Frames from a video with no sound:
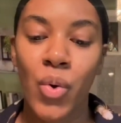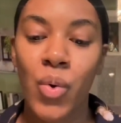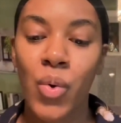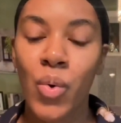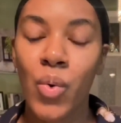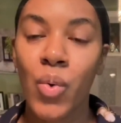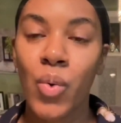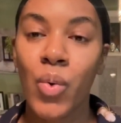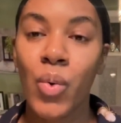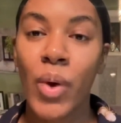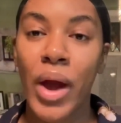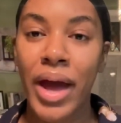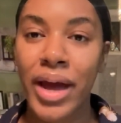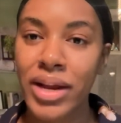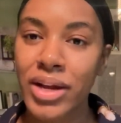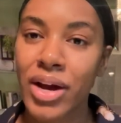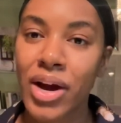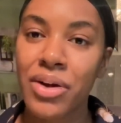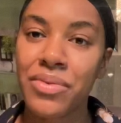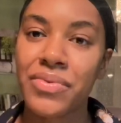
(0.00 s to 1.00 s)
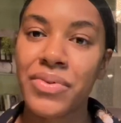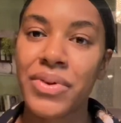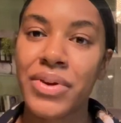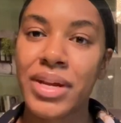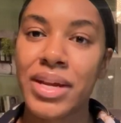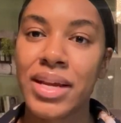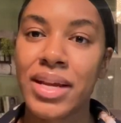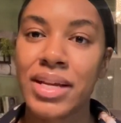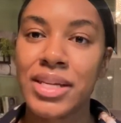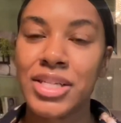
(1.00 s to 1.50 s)
who head covered,
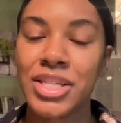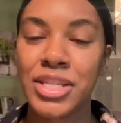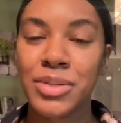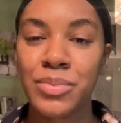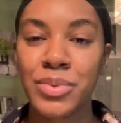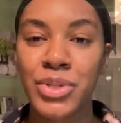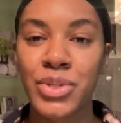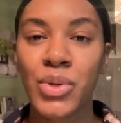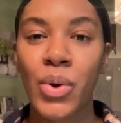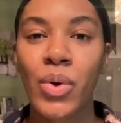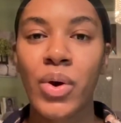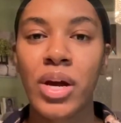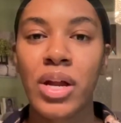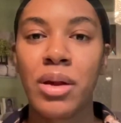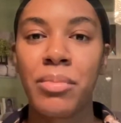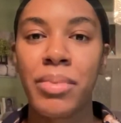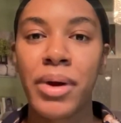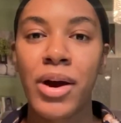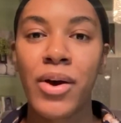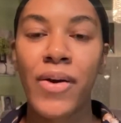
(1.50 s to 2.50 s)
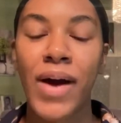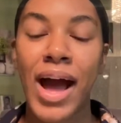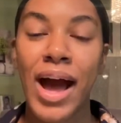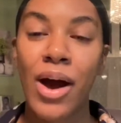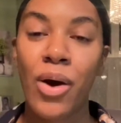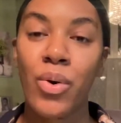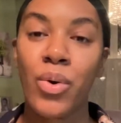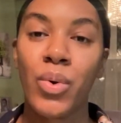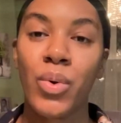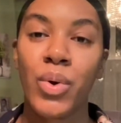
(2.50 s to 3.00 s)
and she was talking about
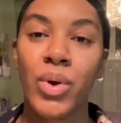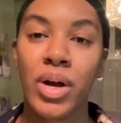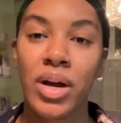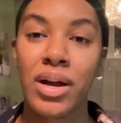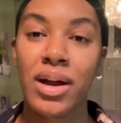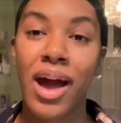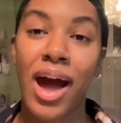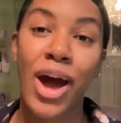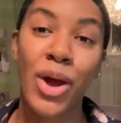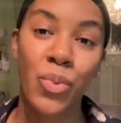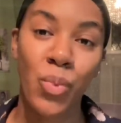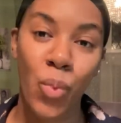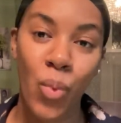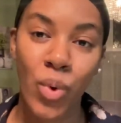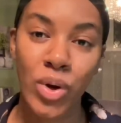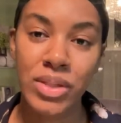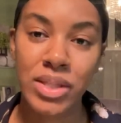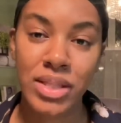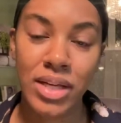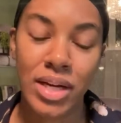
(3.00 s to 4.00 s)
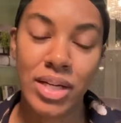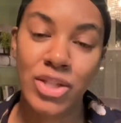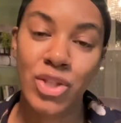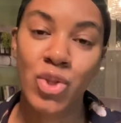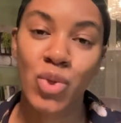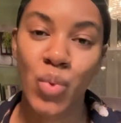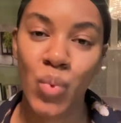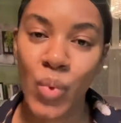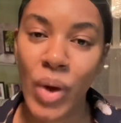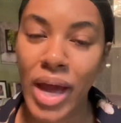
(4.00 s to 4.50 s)
how God wants
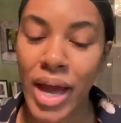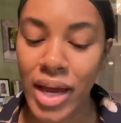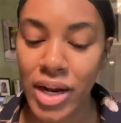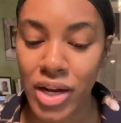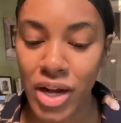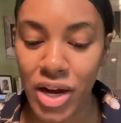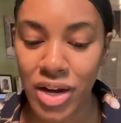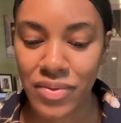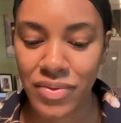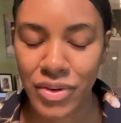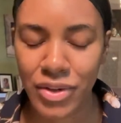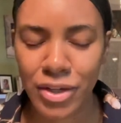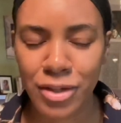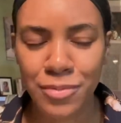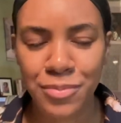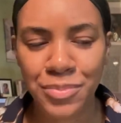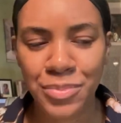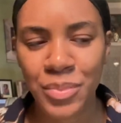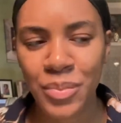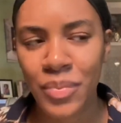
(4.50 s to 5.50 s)
us to head cover.